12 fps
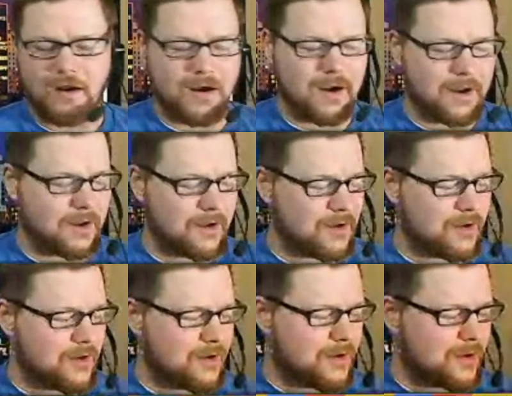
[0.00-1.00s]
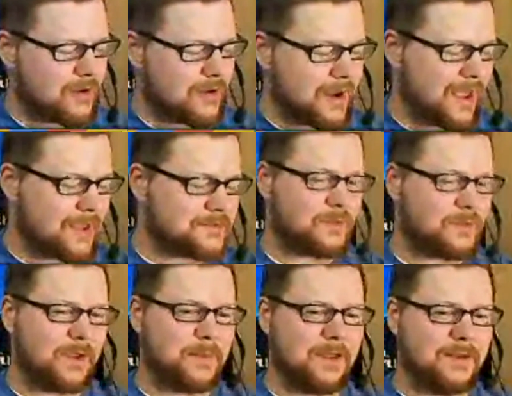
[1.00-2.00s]
All right, Craig, how's your
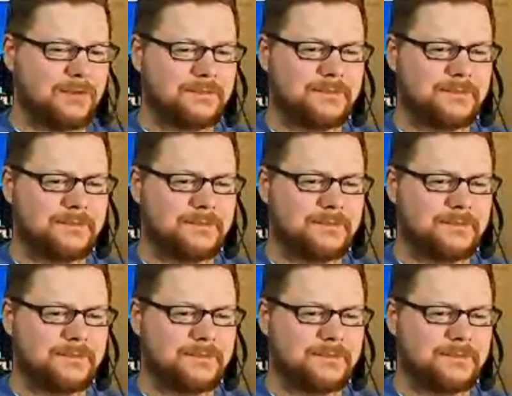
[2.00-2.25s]
week been?